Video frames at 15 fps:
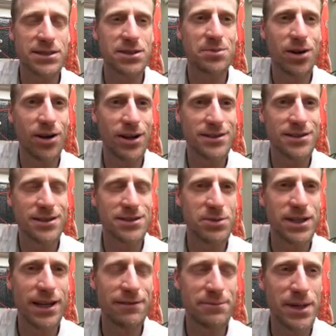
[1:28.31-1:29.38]
surprise is
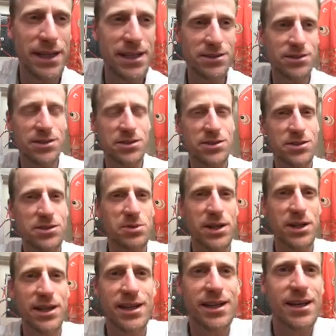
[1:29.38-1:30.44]
we have many instances
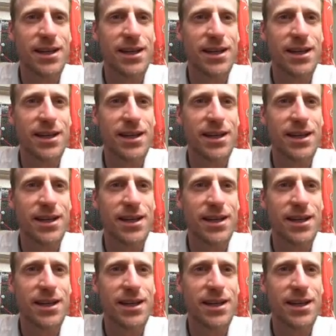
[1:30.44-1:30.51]
where